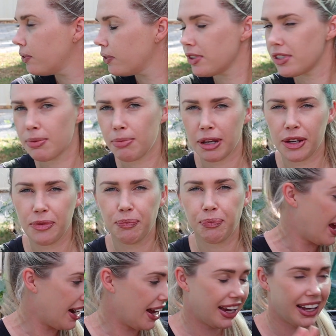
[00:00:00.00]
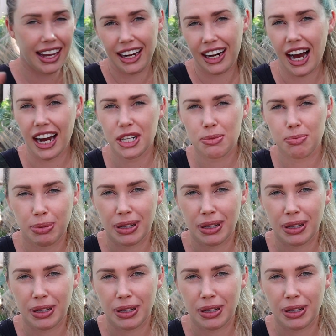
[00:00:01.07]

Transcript: there's a bee. And again, I just